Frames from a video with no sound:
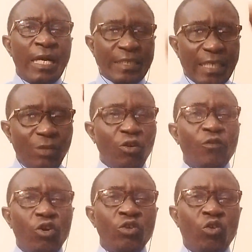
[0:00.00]
A child of
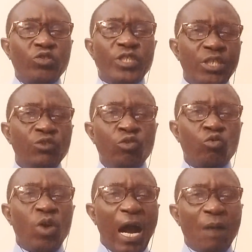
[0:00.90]
God, continue
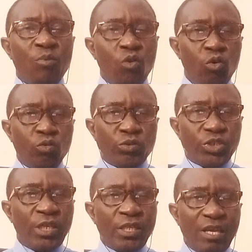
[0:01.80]
to uphold
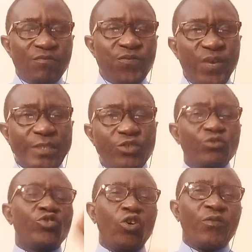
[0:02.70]
the
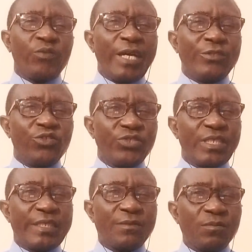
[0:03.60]
virtues of
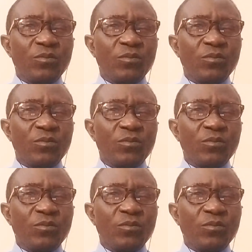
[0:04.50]
righteousness.